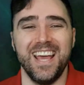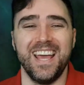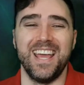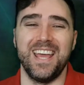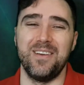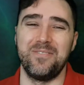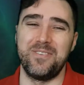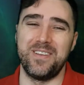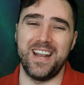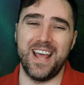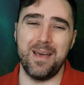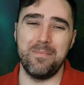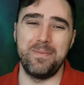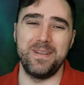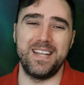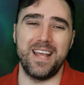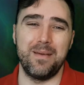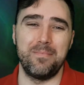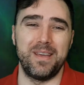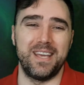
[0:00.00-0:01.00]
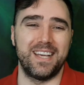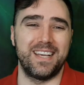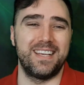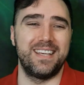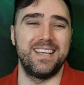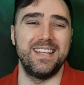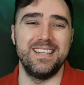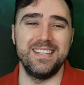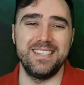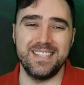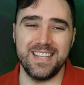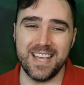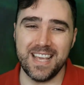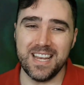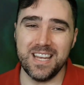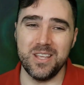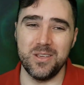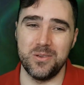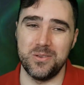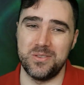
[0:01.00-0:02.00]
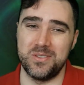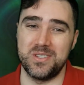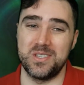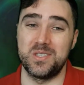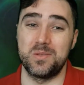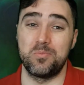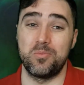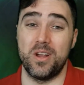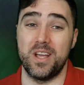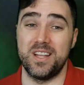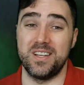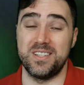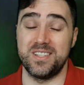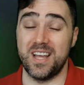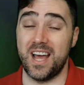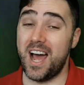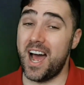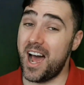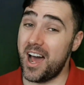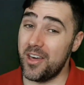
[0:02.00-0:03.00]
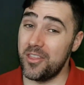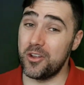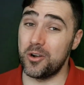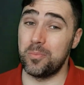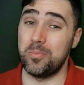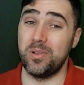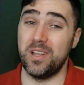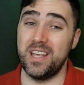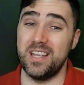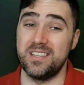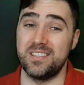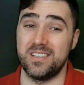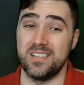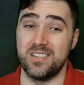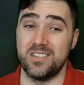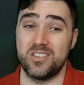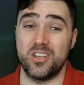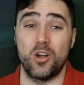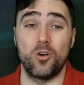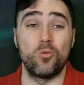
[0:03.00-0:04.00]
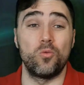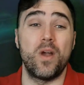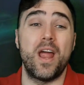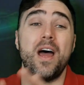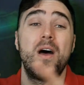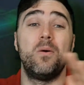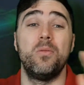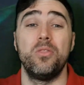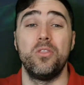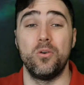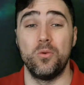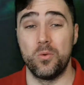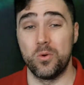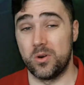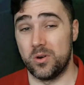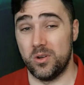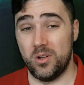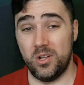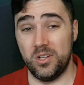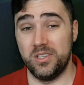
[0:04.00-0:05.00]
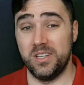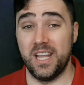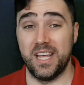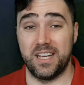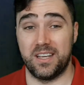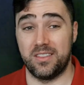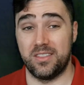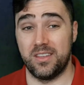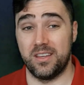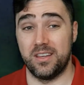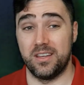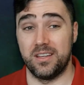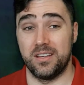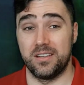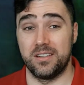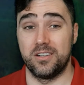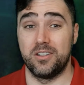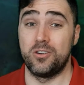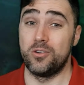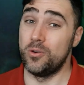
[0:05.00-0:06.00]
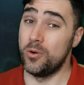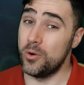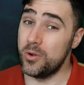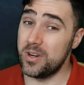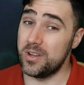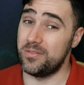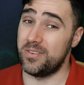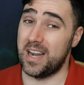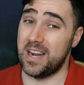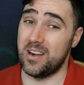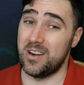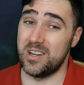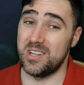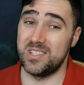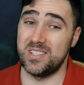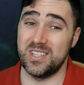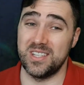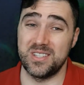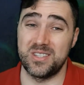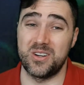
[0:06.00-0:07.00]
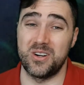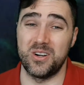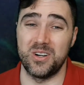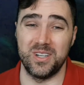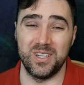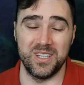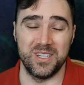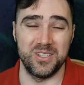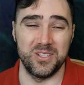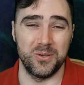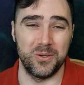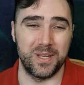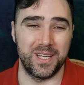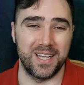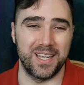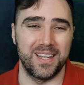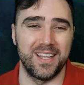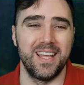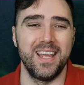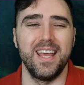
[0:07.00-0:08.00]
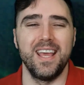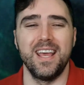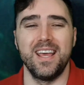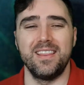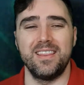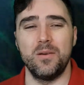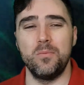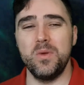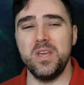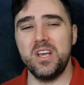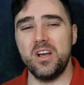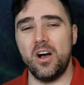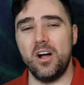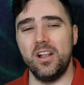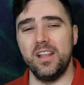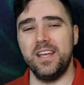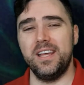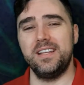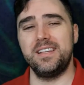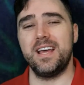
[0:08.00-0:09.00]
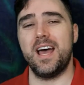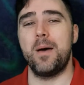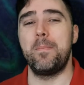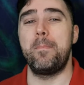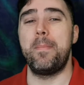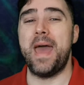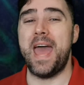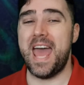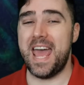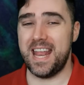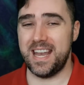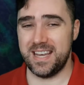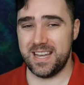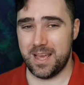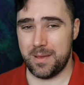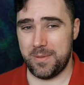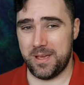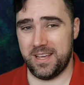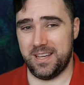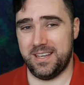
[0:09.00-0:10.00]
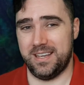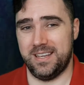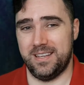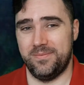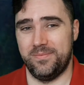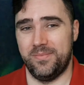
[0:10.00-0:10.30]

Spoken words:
If an epidemic continues to spread to other places around the world, like the coronavirus is currently doing, then we call it a pandemic.